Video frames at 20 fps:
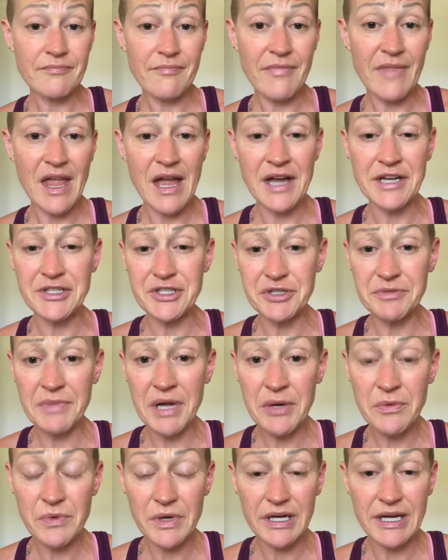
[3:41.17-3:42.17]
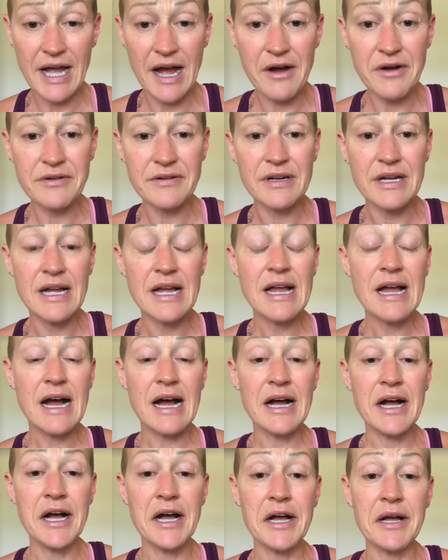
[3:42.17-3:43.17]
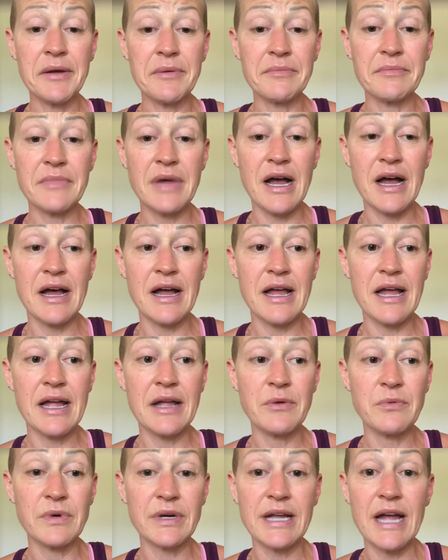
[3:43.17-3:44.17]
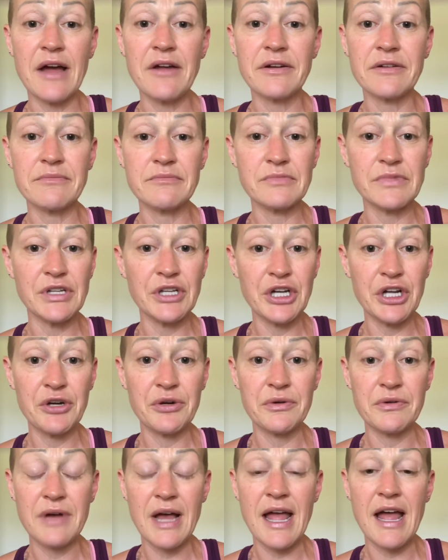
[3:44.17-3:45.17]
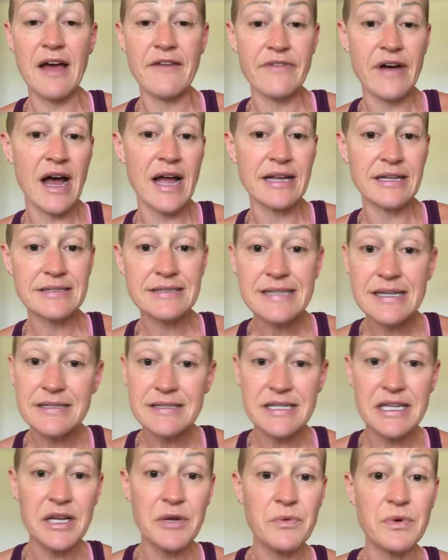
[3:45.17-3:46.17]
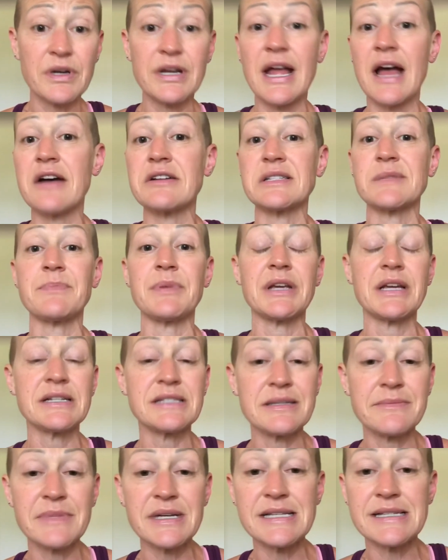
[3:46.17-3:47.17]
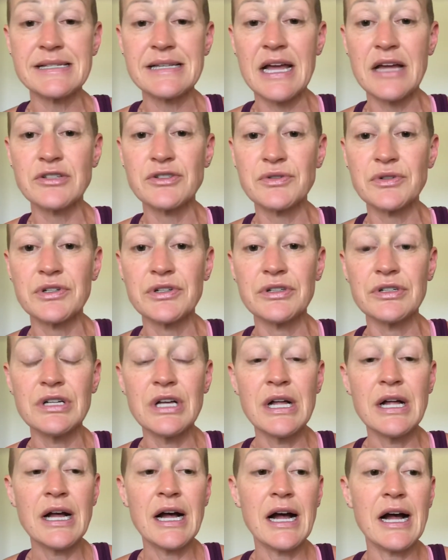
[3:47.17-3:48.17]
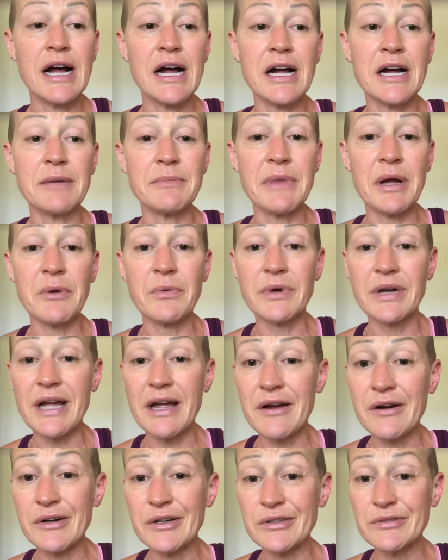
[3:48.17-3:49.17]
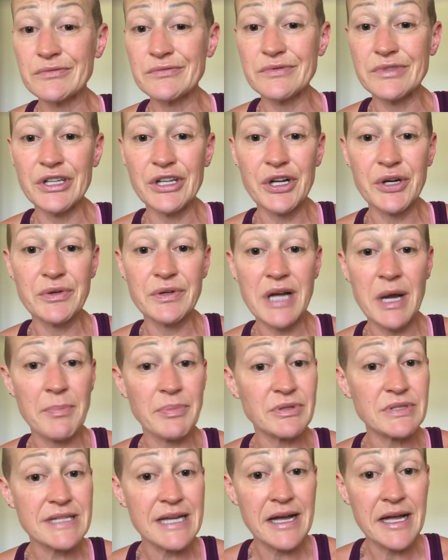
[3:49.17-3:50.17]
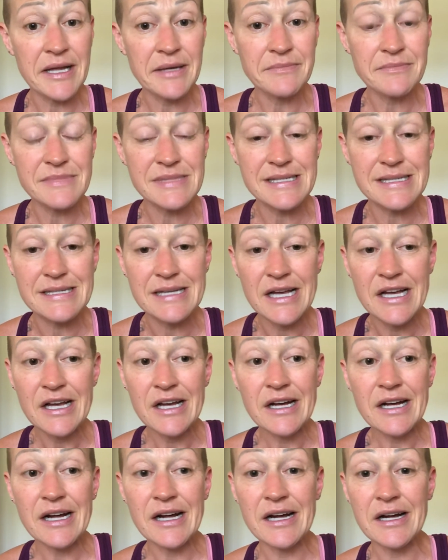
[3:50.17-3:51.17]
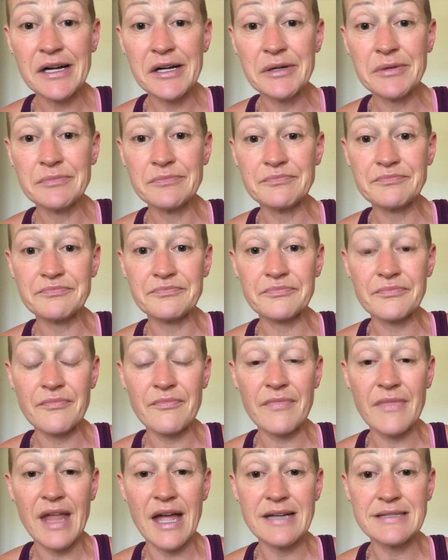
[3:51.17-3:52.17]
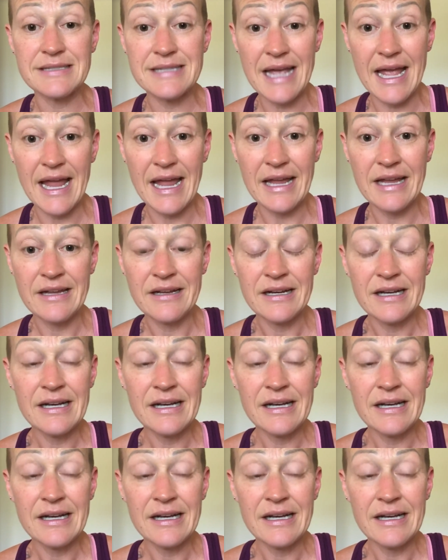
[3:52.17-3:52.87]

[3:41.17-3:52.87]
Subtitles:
I do my workout. I work out, I have high intensity workouts because of my schedule. I work out, a couple times a day.